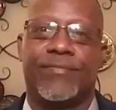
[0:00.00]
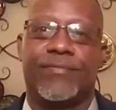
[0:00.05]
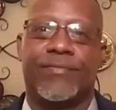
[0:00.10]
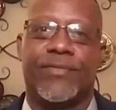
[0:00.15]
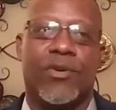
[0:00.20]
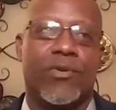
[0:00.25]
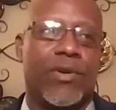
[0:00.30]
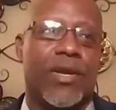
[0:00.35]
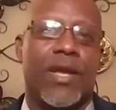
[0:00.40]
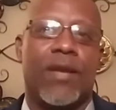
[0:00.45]

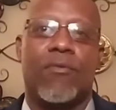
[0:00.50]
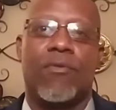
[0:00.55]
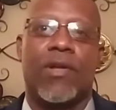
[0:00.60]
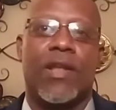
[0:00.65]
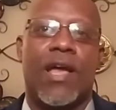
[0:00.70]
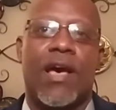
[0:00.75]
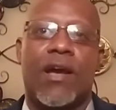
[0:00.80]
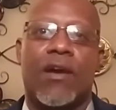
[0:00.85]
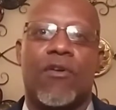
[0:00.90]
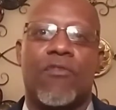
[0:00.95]
Okay, well,
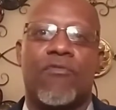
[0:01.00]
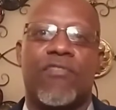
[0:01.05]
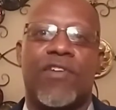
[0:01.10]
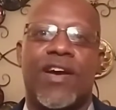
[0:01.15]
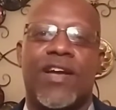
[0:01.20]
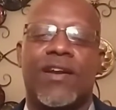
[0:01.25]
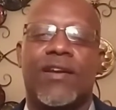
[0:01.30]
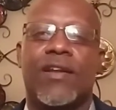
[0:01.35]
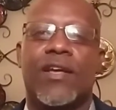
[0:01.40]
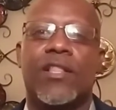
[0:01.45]
I'll go
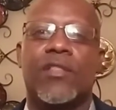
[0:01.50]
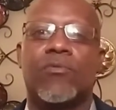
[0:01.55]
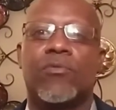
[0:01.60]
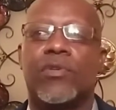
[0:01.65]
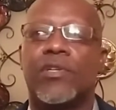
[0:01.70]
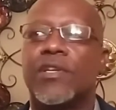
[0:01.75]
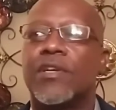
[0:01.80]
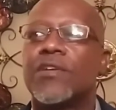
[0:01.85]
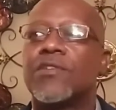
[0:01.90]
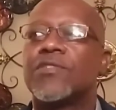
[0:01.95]
find another
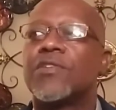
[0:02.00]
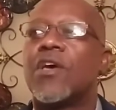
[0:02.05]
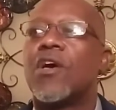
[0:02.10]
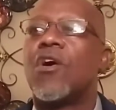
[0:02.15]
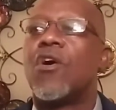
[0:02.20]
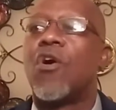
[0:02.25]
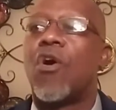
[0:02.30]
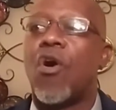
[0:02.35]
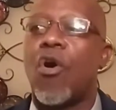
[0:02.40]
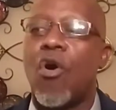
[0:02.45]
one. There's
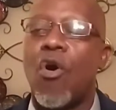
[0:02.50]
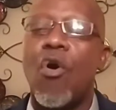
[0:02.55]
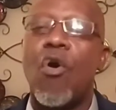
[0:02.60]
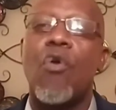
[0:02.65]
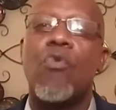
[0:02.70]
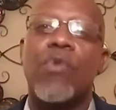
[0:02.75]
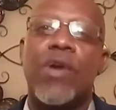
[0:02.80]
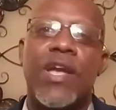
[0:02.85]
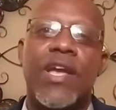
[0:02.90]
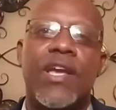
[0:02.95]

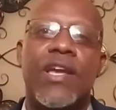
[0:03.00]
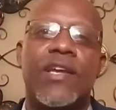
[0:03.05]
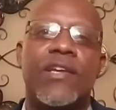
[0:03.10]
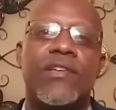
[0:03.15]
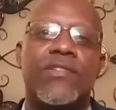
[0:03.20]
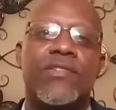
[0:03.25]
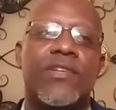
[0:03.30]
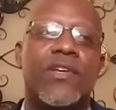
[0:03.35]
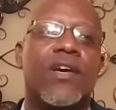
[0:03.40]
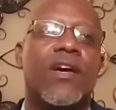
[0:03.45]

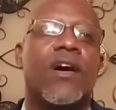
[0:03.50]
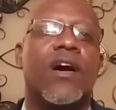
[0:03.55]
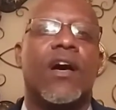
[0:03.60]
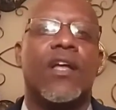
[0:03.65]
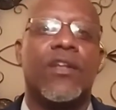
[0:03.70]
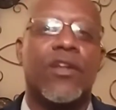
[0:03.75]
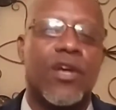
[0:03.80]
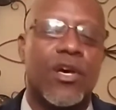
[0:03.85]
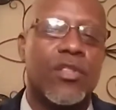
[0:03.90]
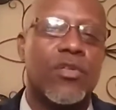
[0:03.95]
always
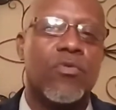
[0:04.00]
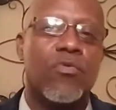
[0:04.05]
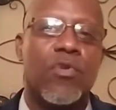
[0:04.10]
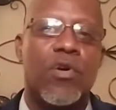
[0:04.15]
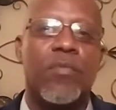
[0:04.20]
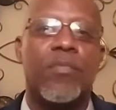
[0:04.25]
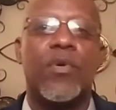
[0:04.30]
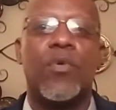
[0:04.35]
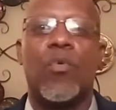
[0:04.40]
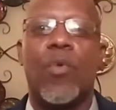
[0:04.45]
another
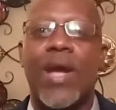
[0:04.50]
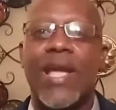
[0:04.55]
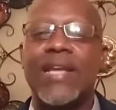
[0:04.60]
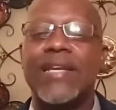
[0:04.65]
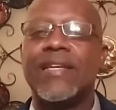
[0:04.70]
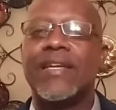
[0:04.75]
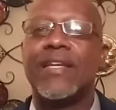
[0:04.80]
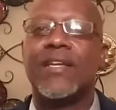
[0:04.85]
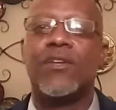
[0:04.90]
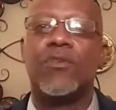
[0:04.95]
woman
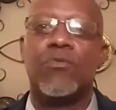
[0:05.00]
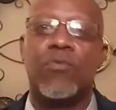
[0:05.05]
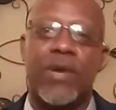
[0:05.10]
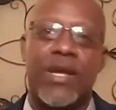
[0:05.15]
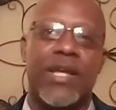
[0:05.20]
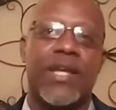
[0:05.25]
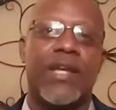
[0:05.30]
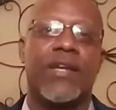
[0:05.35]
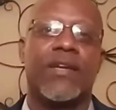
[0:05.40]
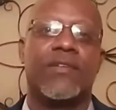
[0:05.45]
waiting in the
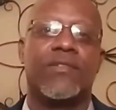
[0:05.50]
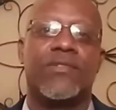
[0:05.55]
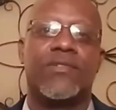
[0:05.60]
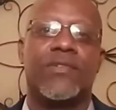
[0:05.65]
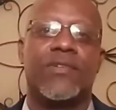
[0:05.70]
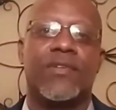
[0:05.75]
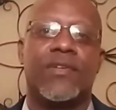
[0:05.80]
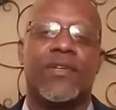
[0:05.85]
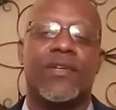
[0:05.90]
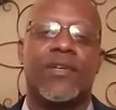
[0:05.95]
wings
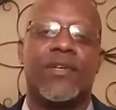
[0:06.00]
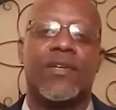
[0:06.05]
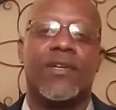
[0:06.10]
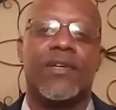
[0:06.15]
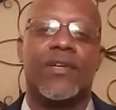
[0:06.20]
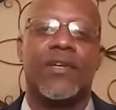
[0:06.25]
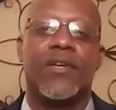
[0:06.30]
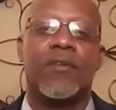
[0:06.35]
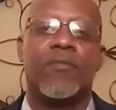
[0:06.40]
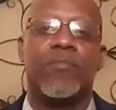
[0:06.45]

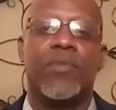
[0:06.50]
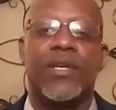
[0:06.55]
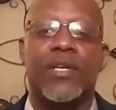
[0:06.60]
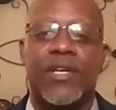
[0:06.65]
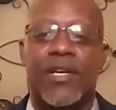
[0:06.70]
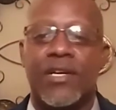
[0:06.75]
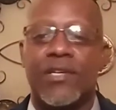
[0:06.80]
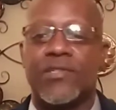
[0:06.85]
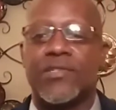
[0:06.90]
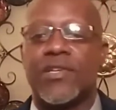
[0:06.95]

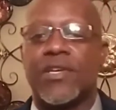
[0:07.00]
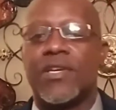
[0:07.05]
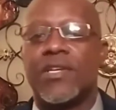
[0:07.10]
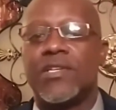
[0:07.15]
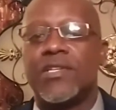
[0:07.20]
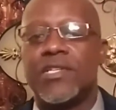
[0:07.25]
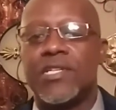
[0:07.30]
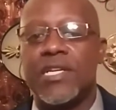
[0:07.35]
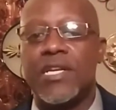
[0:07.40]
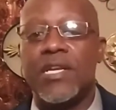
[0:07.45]
because
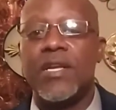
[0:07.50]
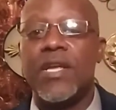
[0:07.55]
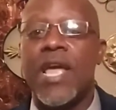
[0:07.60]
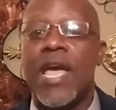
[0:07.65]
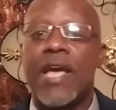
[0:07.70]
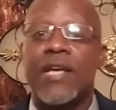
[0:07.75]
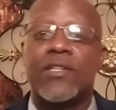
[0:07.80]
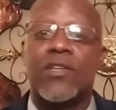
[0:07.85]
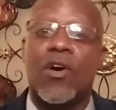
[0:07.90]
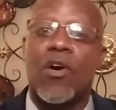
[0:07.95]
she
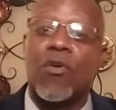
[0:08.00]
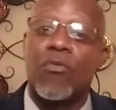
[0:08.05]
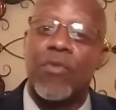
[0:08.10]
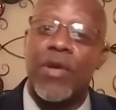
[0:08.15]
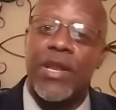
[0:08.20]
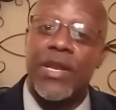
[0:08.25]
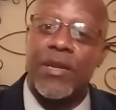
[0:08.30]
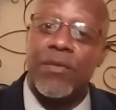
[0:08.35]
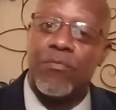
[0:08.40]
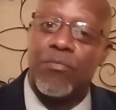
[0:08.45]
has
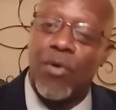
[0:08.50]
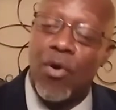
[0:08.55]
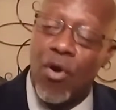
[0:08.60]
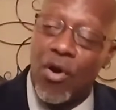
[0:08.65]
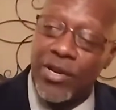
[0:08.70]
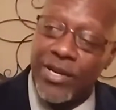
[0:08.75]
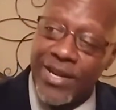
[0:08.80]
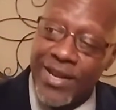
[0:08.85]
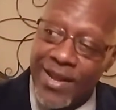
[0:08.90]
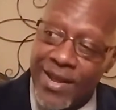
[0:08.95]
already
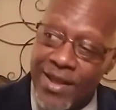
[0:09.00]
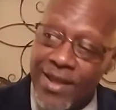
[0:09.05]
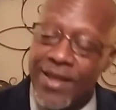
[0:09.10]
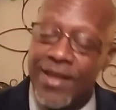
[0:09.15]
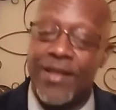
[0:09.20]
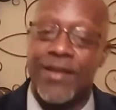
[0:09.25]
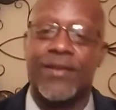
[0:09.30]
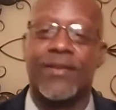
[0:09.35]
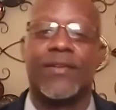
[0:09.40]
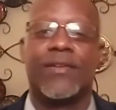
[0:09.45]
bought
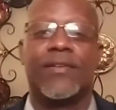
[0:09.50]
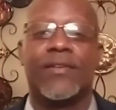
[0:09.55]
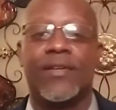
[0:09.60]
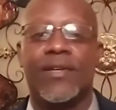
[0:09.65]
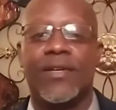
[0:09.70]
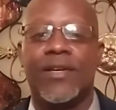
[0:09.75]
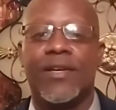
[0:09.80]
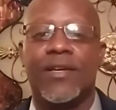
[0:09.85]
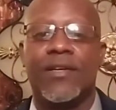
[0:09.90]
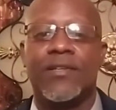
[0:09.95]
in
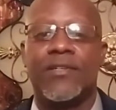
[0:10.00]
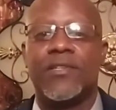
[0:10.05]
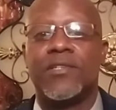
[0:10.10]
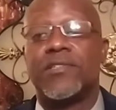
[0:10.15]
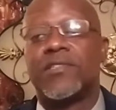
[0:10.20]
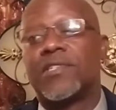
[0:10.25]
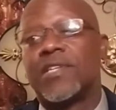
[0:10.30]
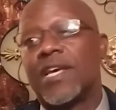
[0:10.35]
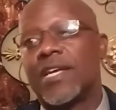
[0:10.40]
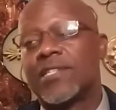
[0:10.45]
to
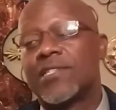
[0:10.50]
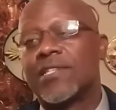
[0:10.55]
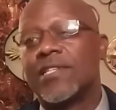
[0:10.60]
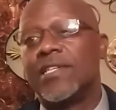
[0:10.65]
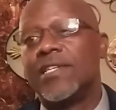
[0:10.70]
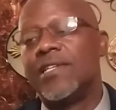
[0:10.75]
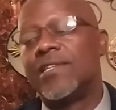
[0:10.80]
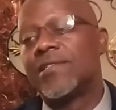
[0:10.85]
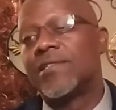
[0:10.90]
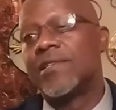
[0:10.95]
sex
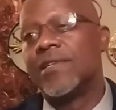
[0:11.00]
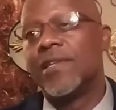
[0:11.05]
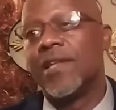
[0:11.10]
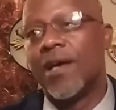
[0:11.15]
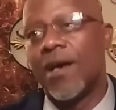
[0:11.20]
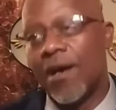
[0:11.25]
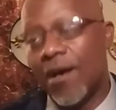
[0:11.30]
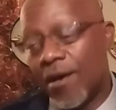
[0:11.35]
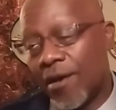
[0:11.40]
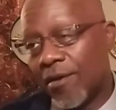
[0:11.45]
leads to
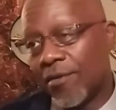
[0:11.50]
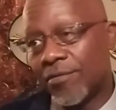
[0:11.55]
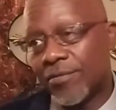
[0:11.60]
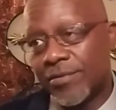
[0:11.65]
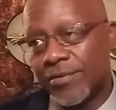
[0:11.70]
love.